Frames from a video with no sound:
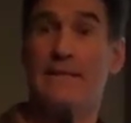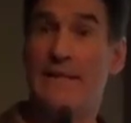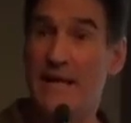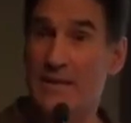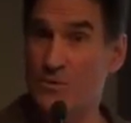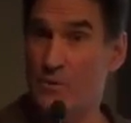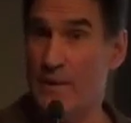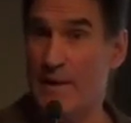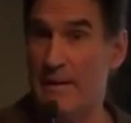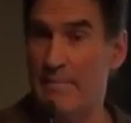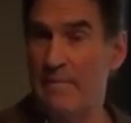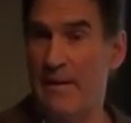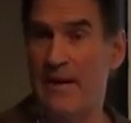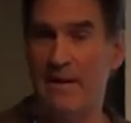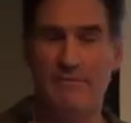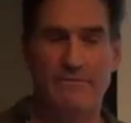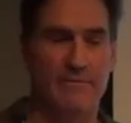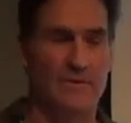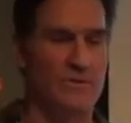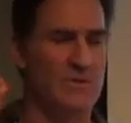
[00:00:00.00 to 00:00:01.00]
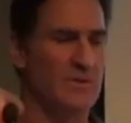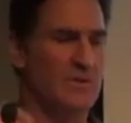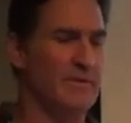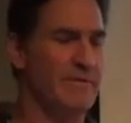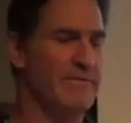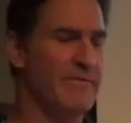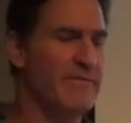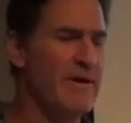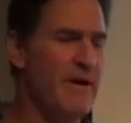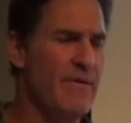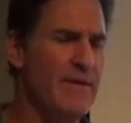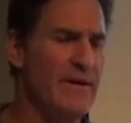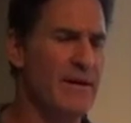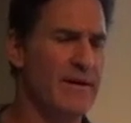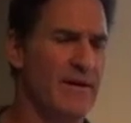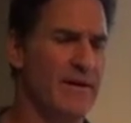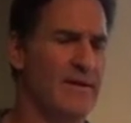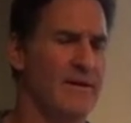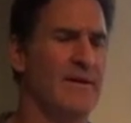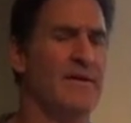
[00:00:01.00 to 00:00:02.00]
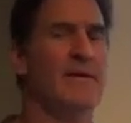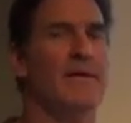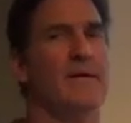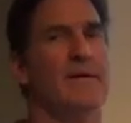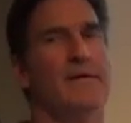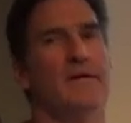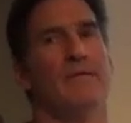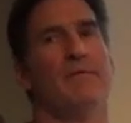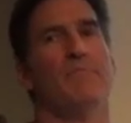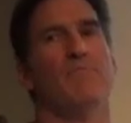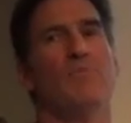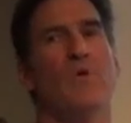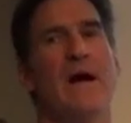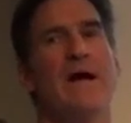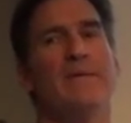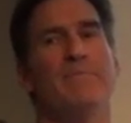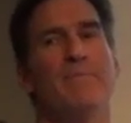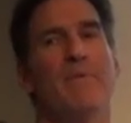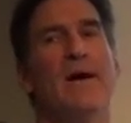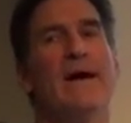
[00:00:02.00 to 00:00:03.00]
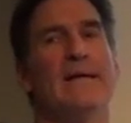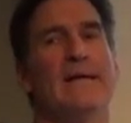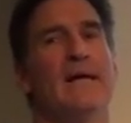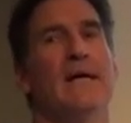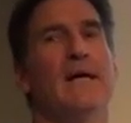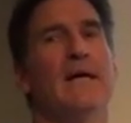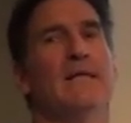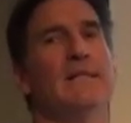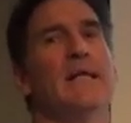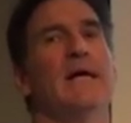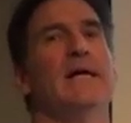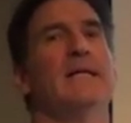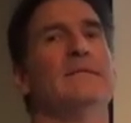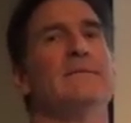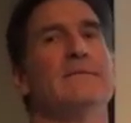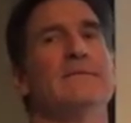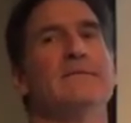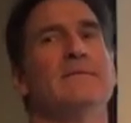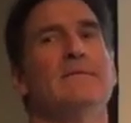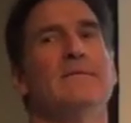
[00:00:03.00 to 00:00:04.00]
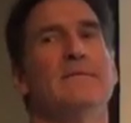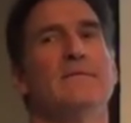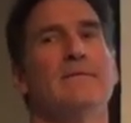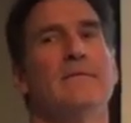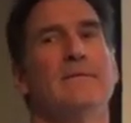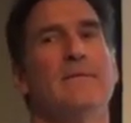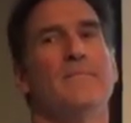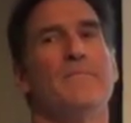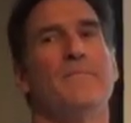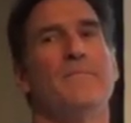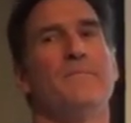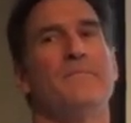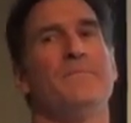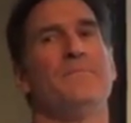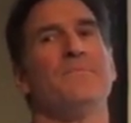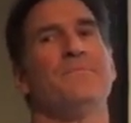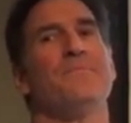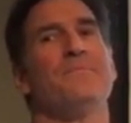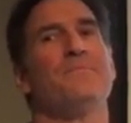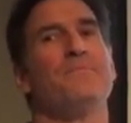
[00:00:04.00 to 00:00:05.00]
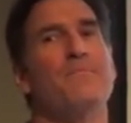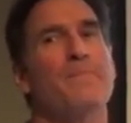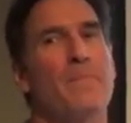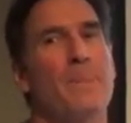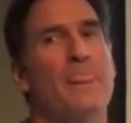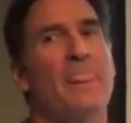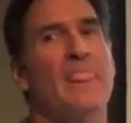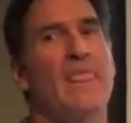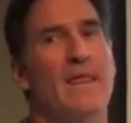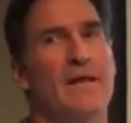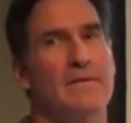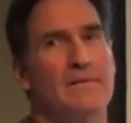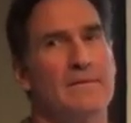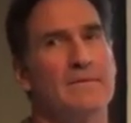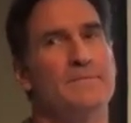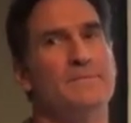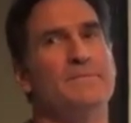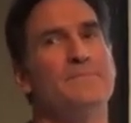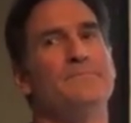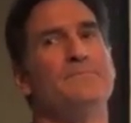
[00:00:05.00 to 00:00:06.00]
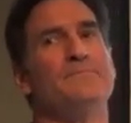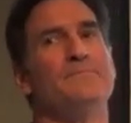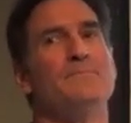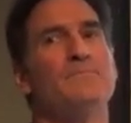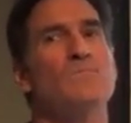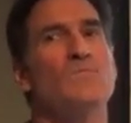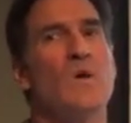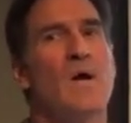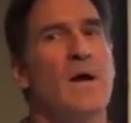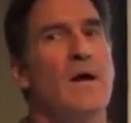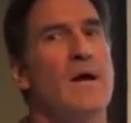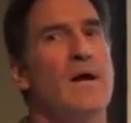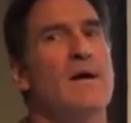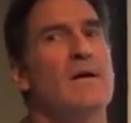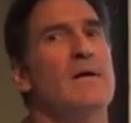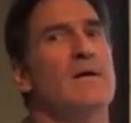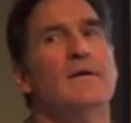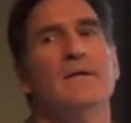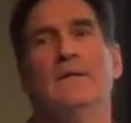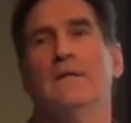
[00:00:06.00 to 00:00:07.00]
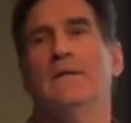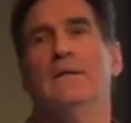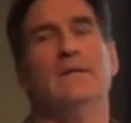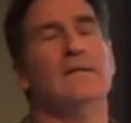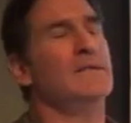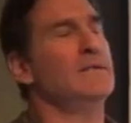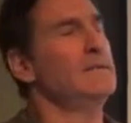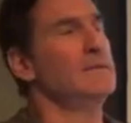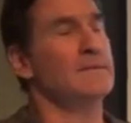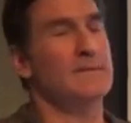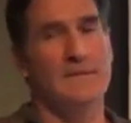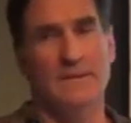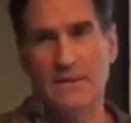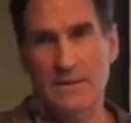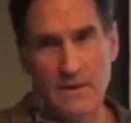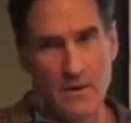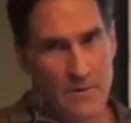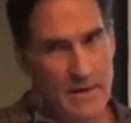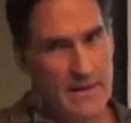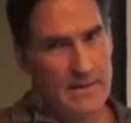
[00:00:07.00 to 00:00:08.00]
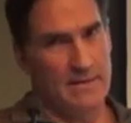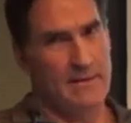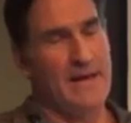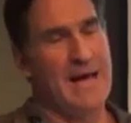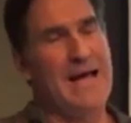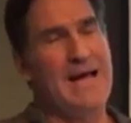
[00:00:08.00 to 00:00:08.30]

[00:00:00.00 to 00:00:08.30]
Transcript: And that's what I paint first, is the very bright, bright highlights. And those little mosaics of color, you plan those out at that stage? You know what?